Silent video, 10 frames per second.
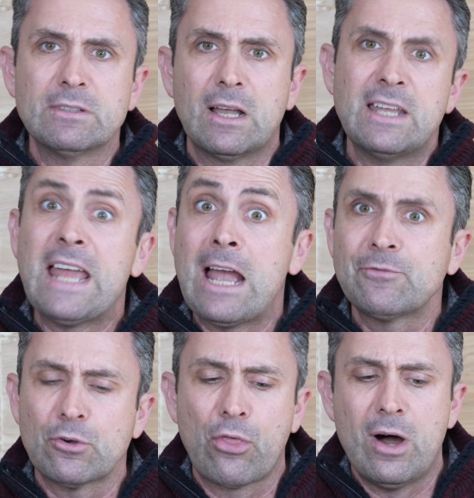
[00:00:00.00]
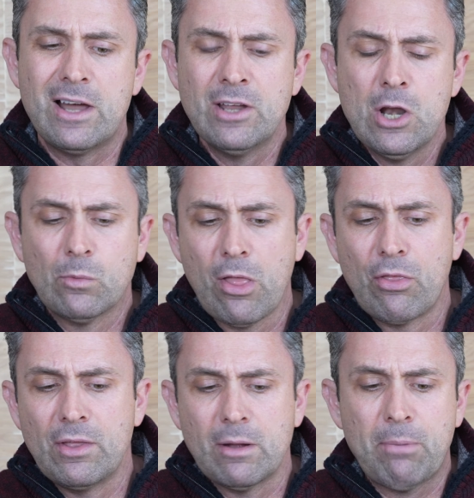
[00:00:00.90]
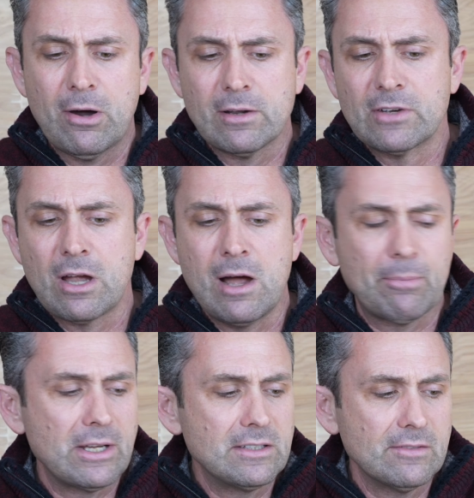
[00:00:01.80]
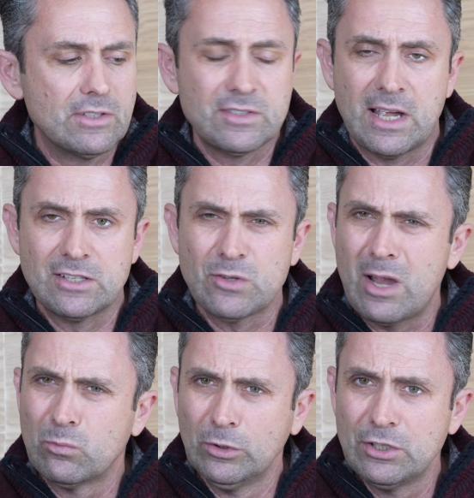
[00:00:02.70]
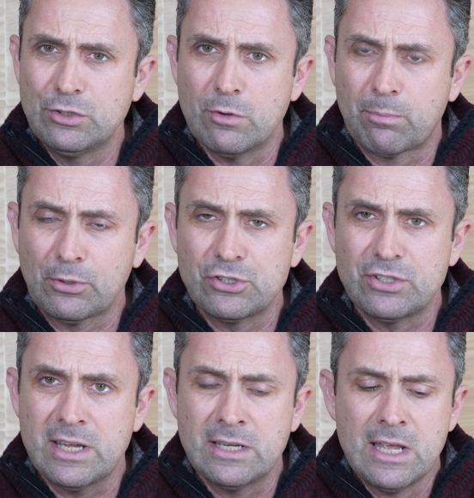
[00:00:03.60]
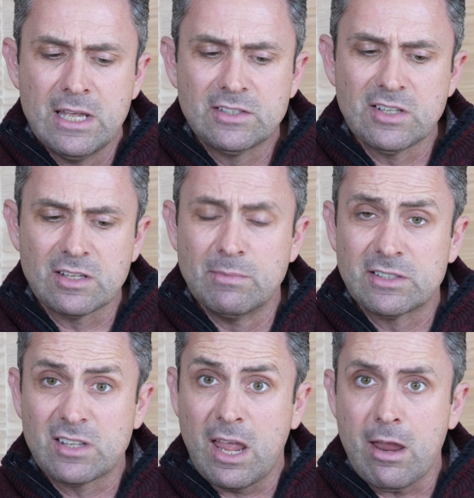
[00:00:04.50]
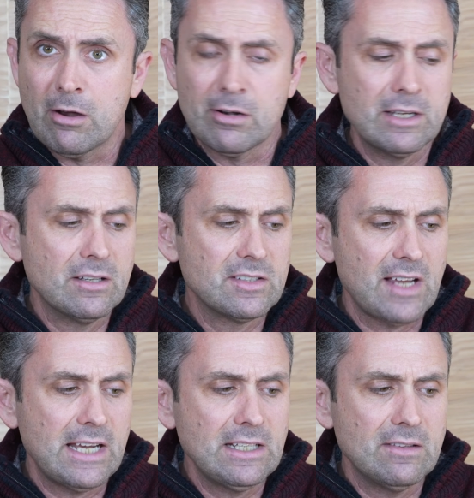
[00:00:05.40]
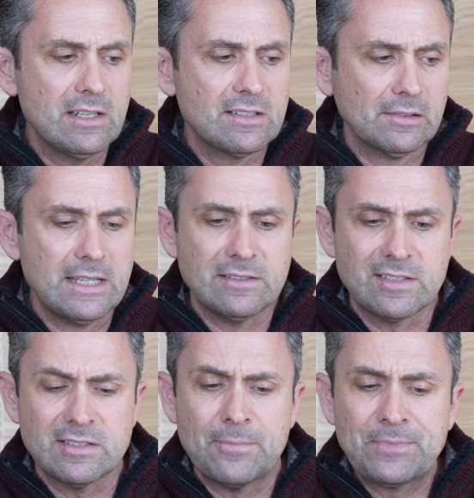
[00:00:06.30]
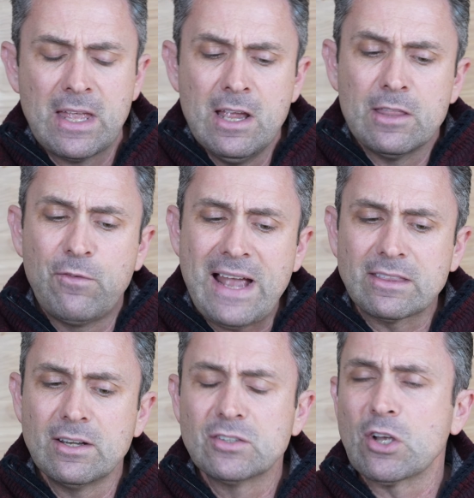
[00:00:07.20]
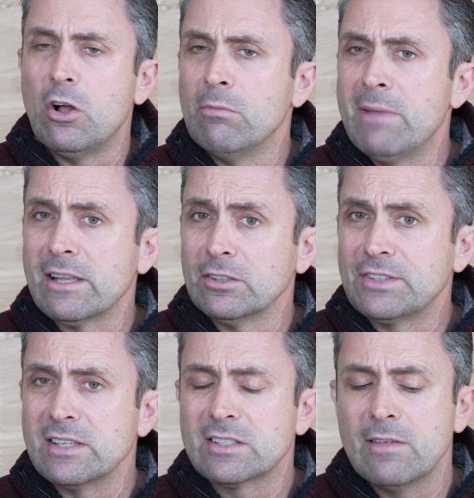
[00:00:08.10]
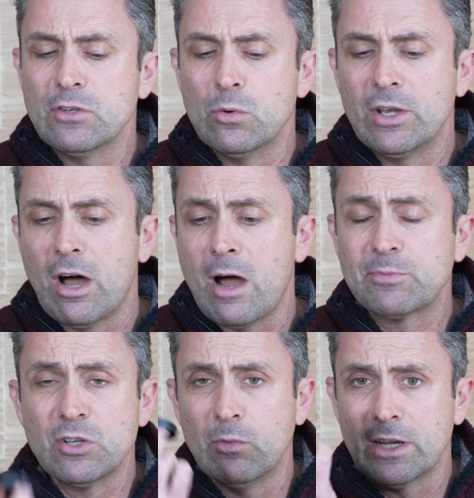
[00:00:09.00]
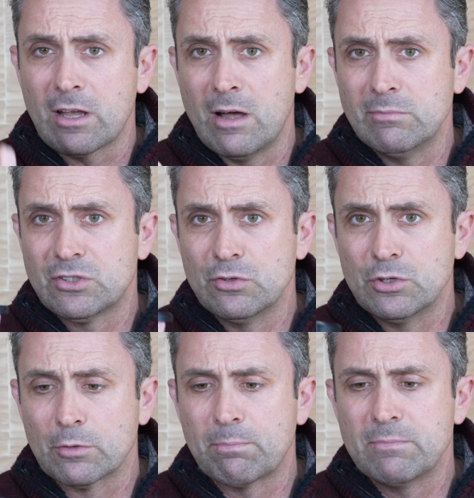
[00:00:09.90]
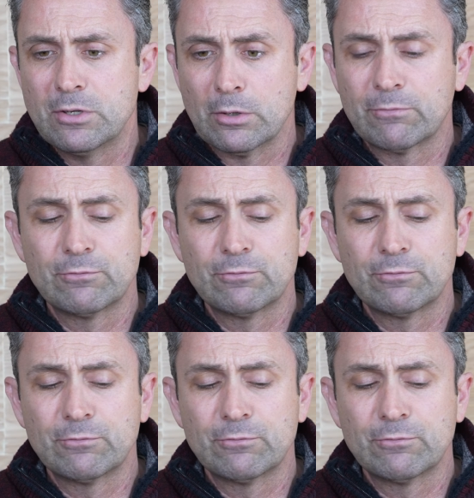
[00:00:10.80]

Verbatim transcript: an afterthought rather than a part of a comprehensive design. So I really do appreciate Sigma's care in designing these lenses. The fact that it's all metal does give you an option when it comes to your